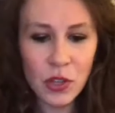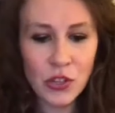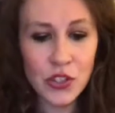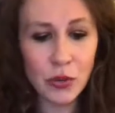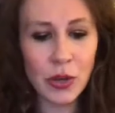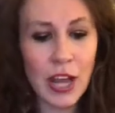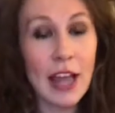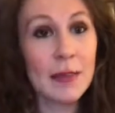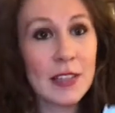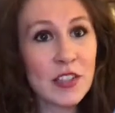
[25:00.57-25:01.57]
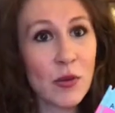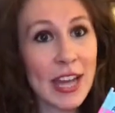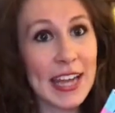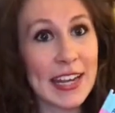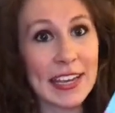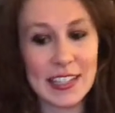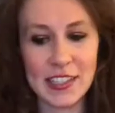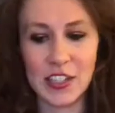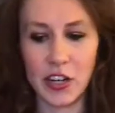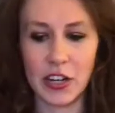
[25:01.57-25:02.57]
So let's go ahead and get
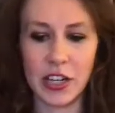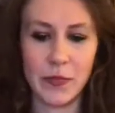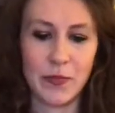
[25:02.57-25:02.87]
started.